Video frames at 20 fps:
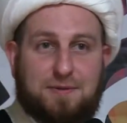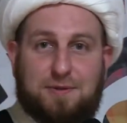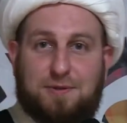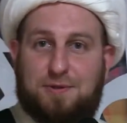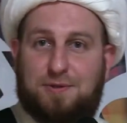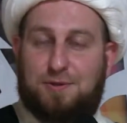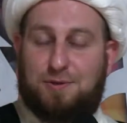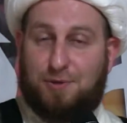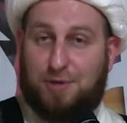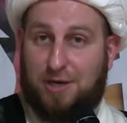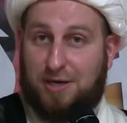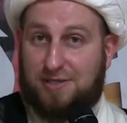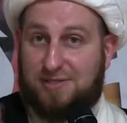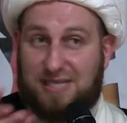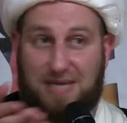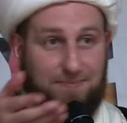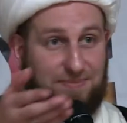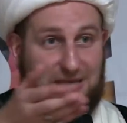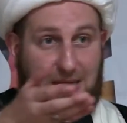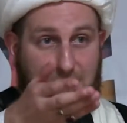You hear
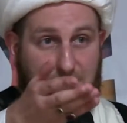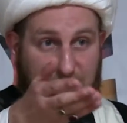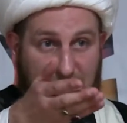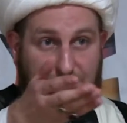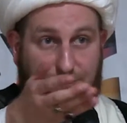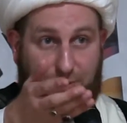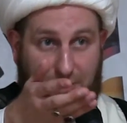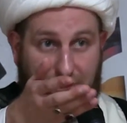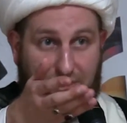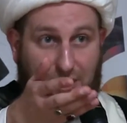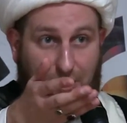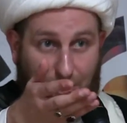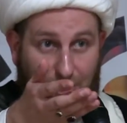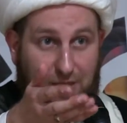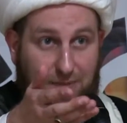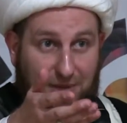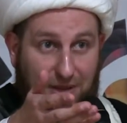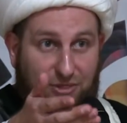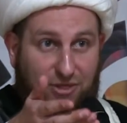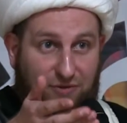sometimes people in the holy
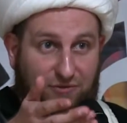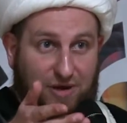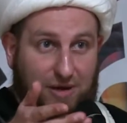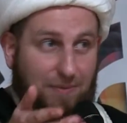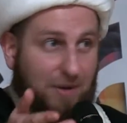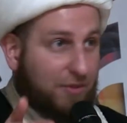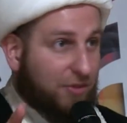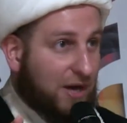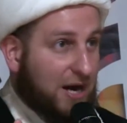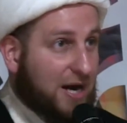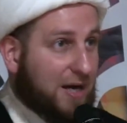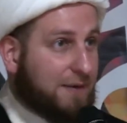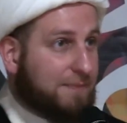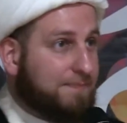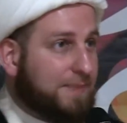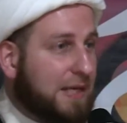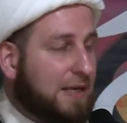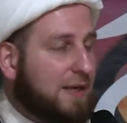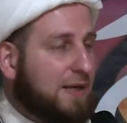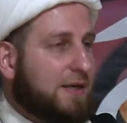month of Ramadan,
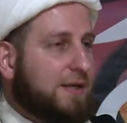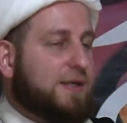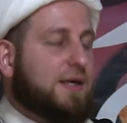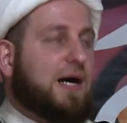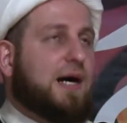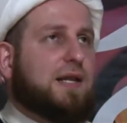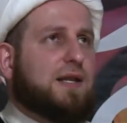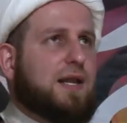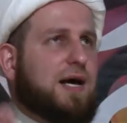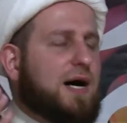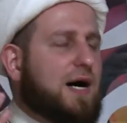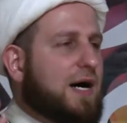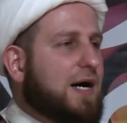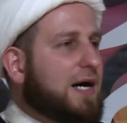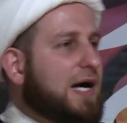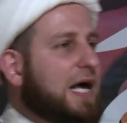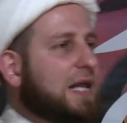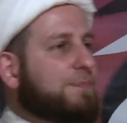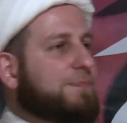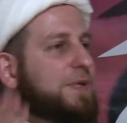Ya Allah,
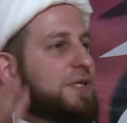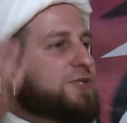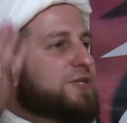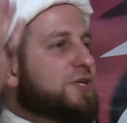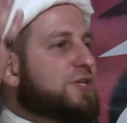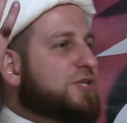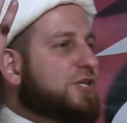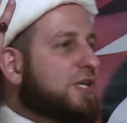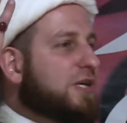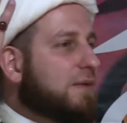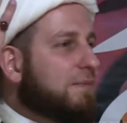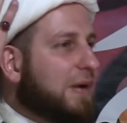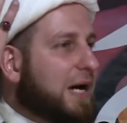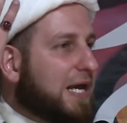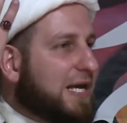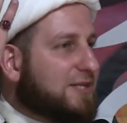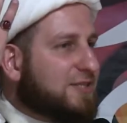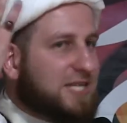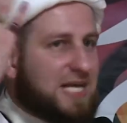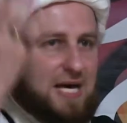help me succeed in my
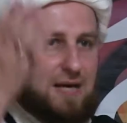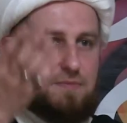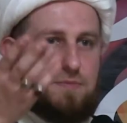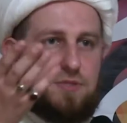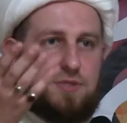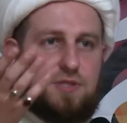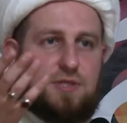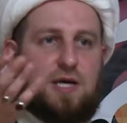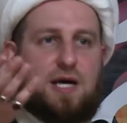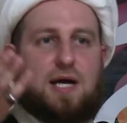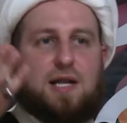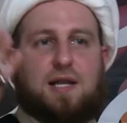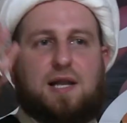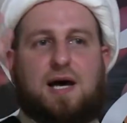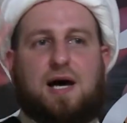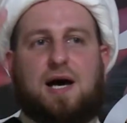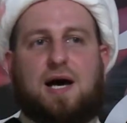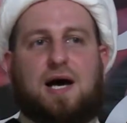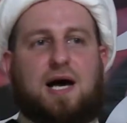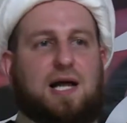exams. Ya
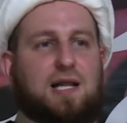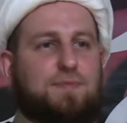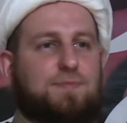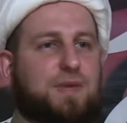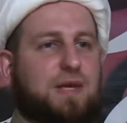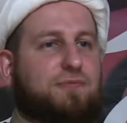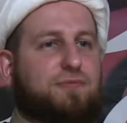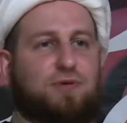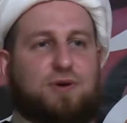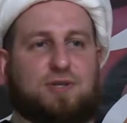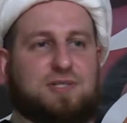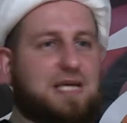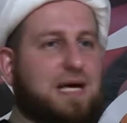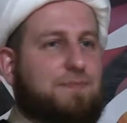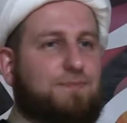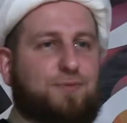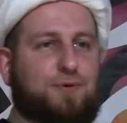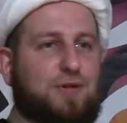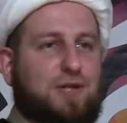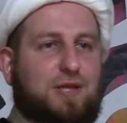Allah, help me, for
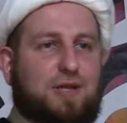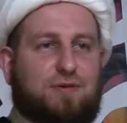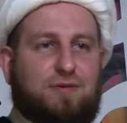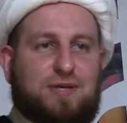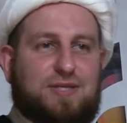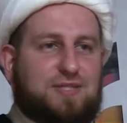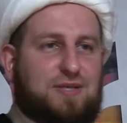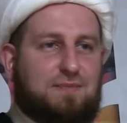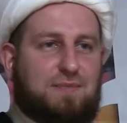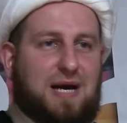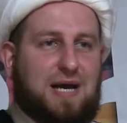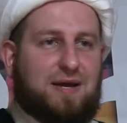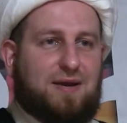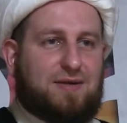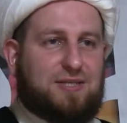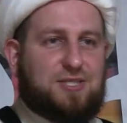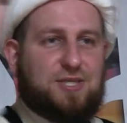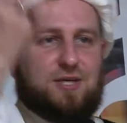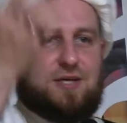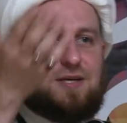example, increase in my
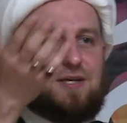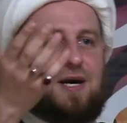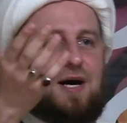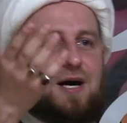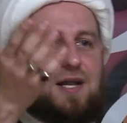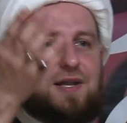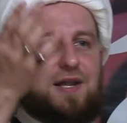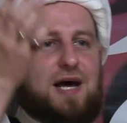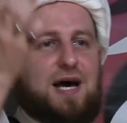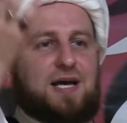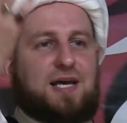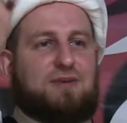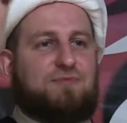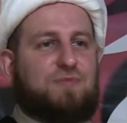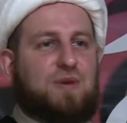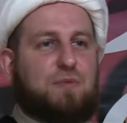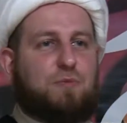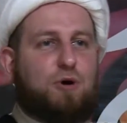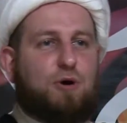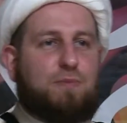rizq. Ya Allah, give
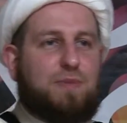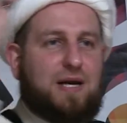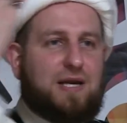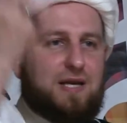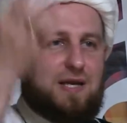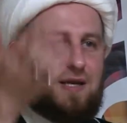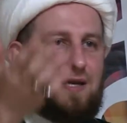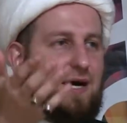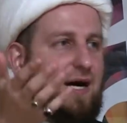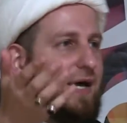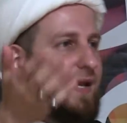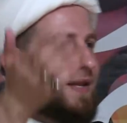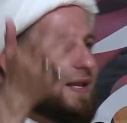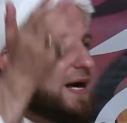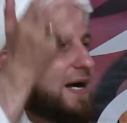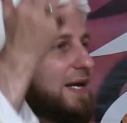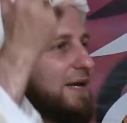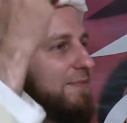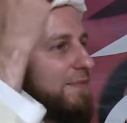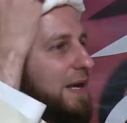me more money. Ya
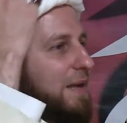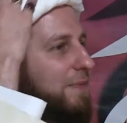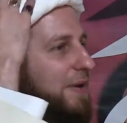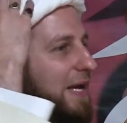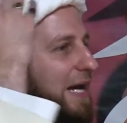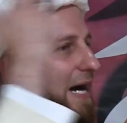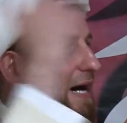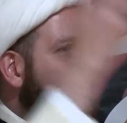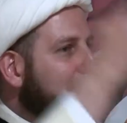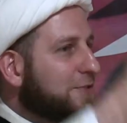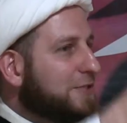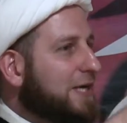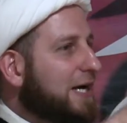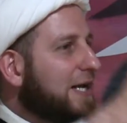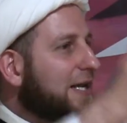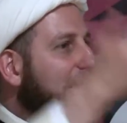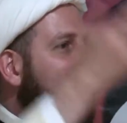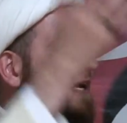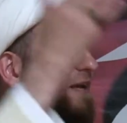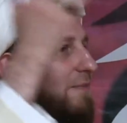Allah, give me a big house. Ya
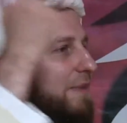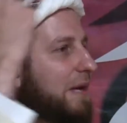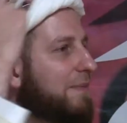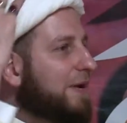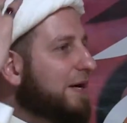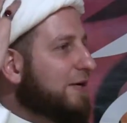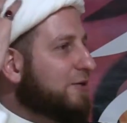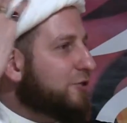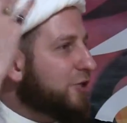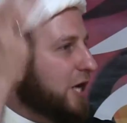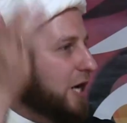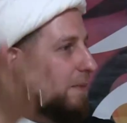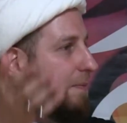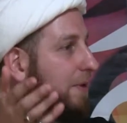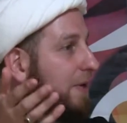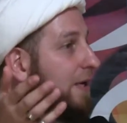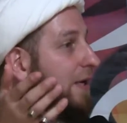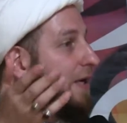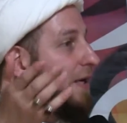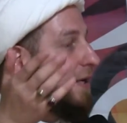Allah, give me a better job.
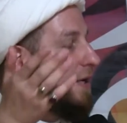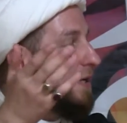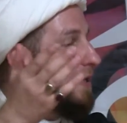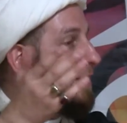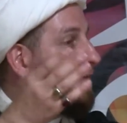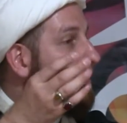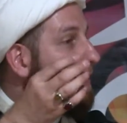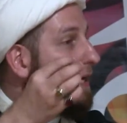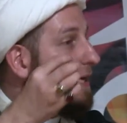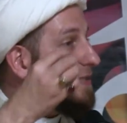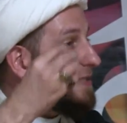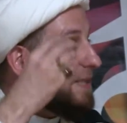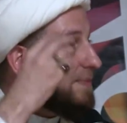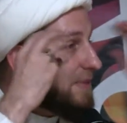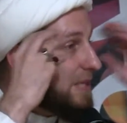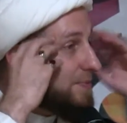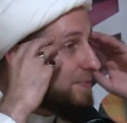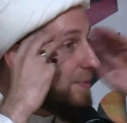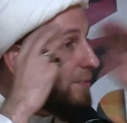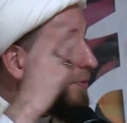And
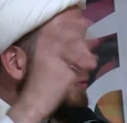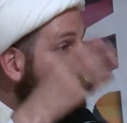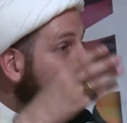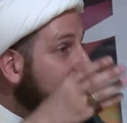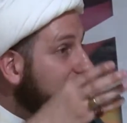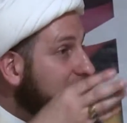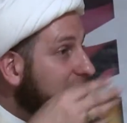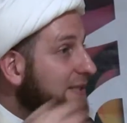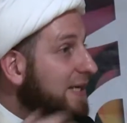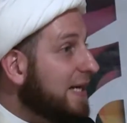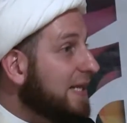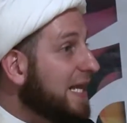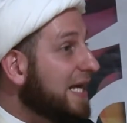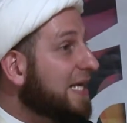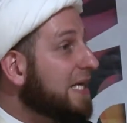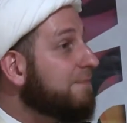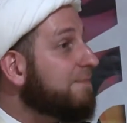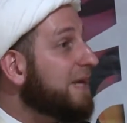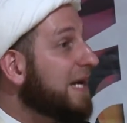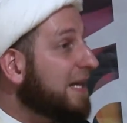sometimes people forget, Ya Allah,
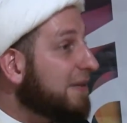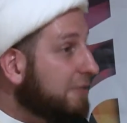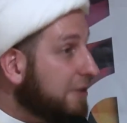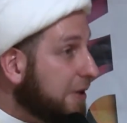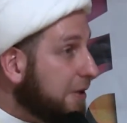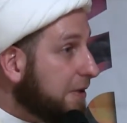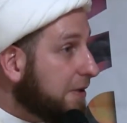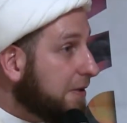keep me healthy.